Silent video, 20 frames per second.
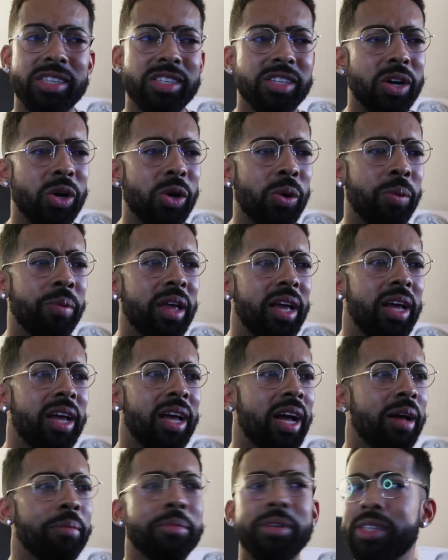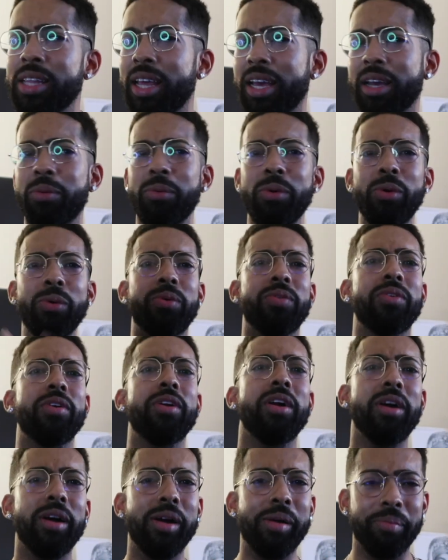So I'm just like, woo,
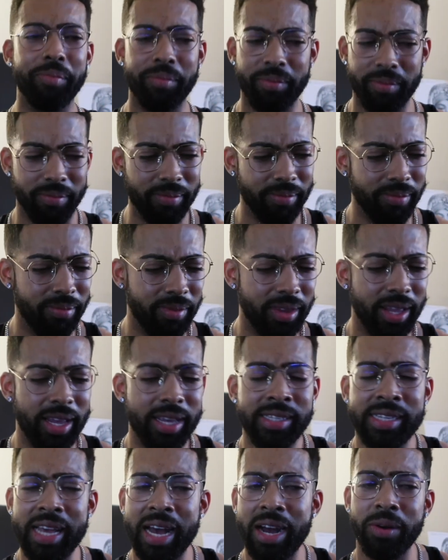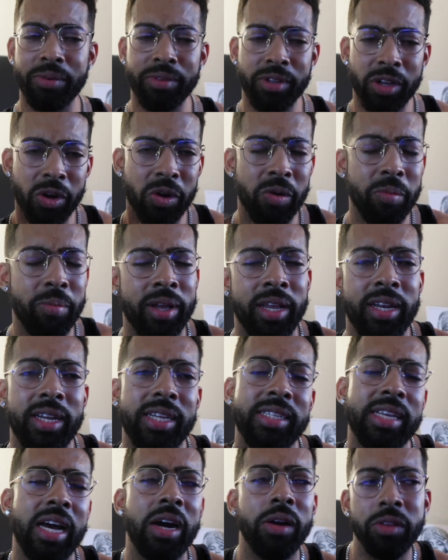girl, it's out in the open.
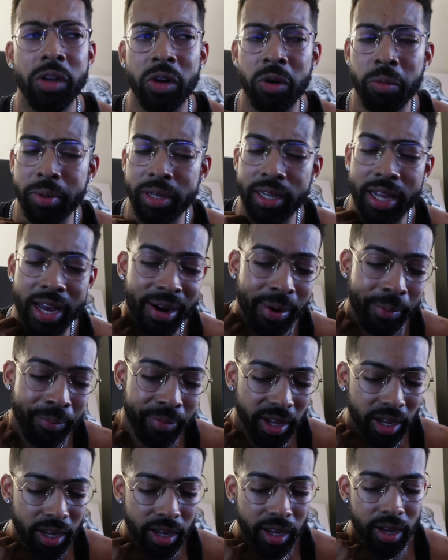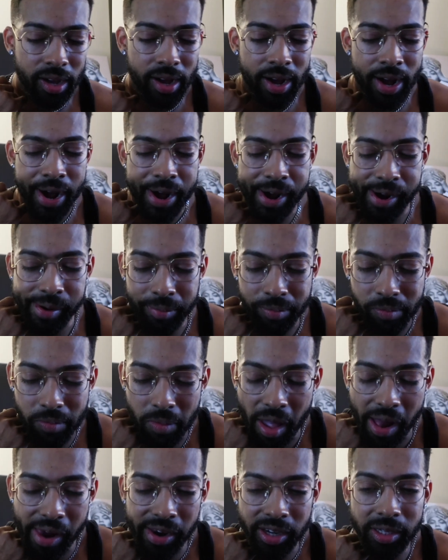It's out in the open now.
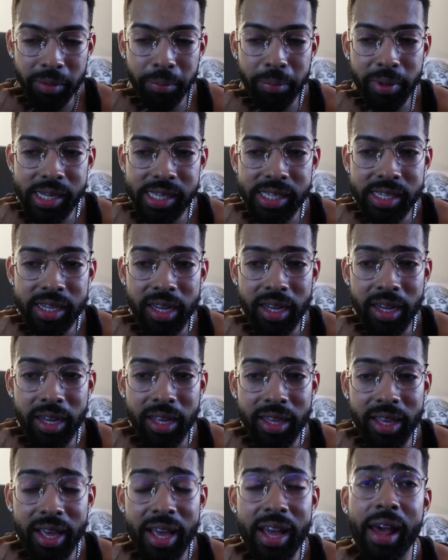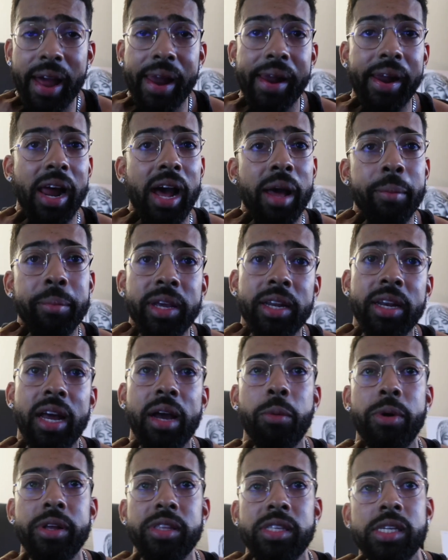But yeah, I mean, I
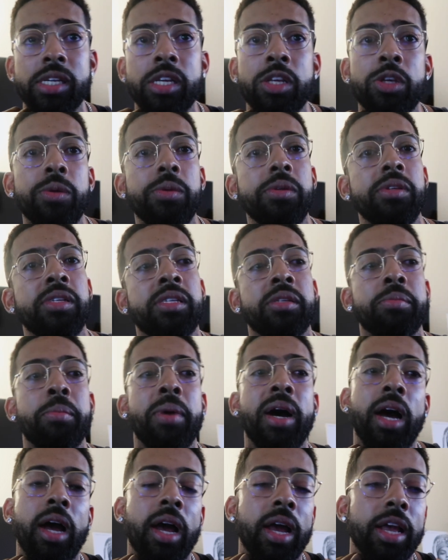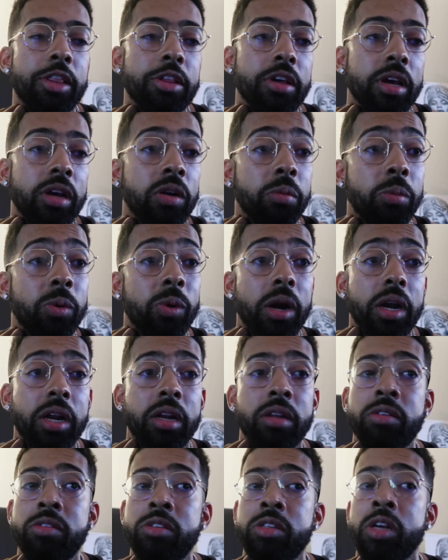want to use my channel more to
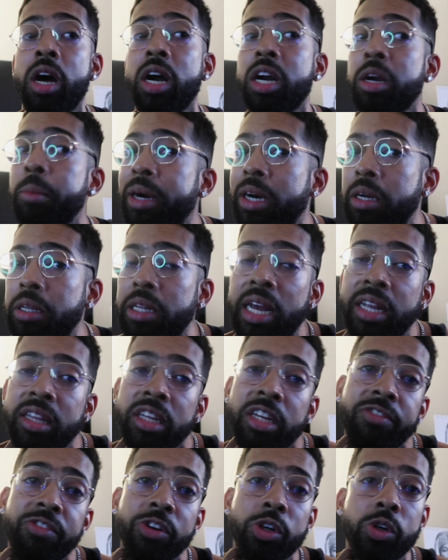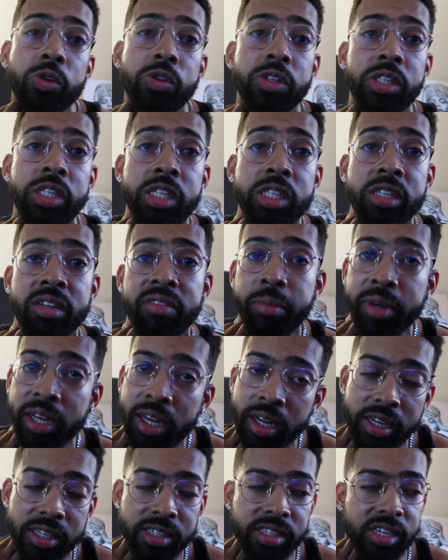talk about, like, the difficulties of
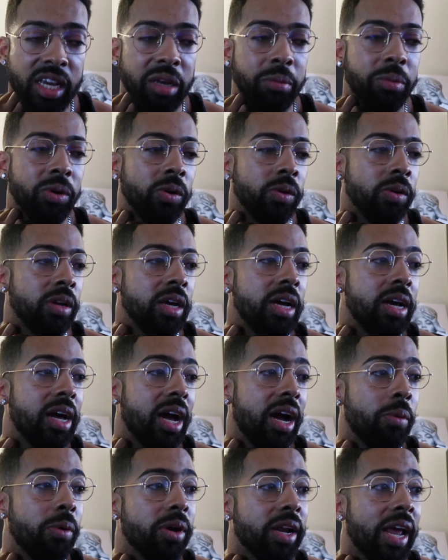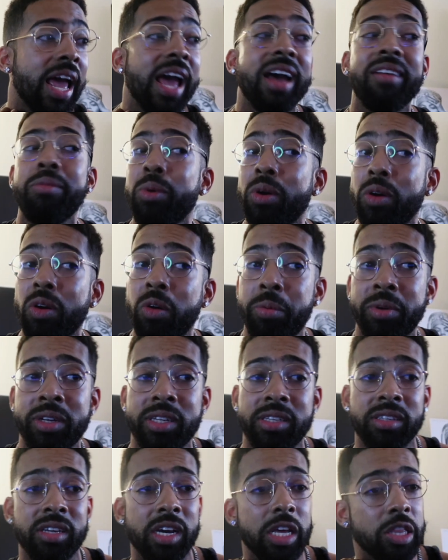being disabled. I want to have more open
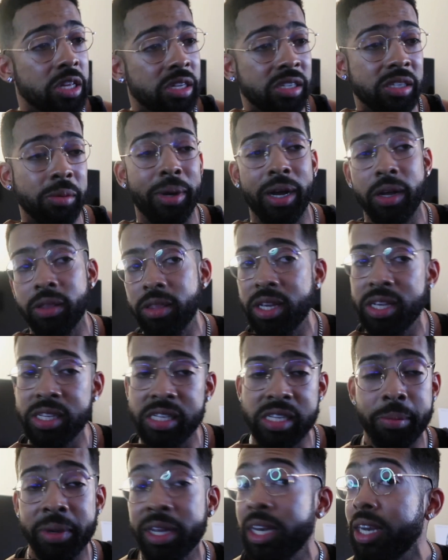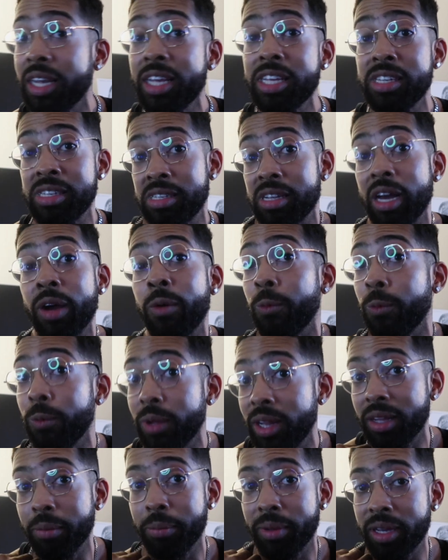discussions about this. I mean, it is a
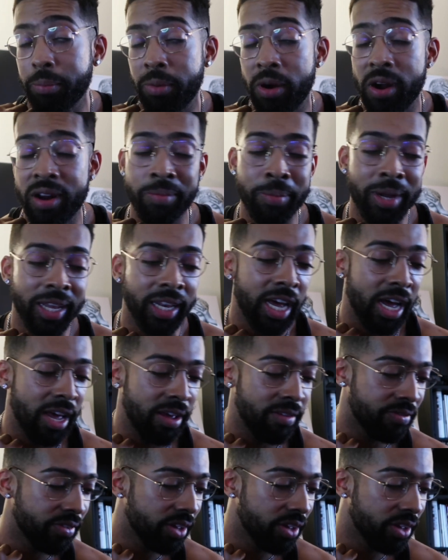really big part of my life.